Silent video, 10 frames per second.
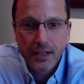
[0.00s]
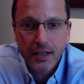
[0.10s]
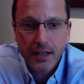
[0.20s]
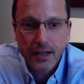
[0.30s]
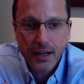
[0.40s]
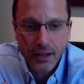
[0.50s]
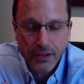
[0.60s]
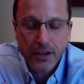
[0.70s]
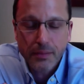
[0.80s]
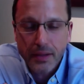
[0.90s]
I
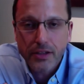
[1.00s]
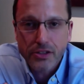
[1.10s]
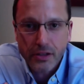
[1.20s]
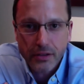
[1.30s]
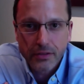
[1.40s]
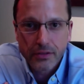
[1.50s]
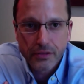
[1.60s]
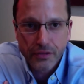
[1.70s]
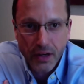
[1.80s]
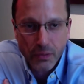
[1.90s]
recommend that you
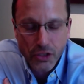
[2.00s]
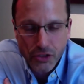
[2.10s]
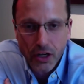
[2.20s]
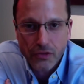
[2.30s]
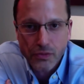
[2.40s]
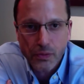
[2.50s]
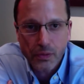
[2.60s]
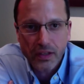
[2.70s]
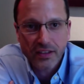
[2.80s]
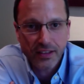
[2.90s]
find one you're comfortable
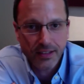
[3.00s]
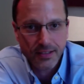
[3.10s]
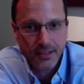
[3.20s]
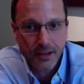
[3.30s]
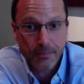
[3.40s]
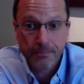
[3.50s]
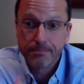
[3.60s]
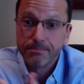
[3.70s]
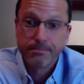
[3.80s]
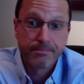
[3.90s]
with, and
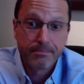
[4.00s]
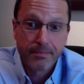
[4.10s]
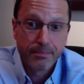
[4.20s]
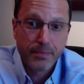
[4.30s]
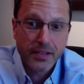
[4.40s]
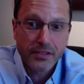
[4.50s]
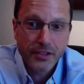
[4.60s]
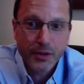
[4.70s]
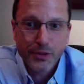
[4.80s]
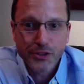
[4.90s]
best of
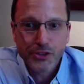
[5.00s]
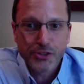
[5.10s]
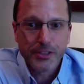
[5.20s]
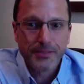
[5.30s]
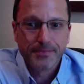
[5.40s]
luck with your surgery.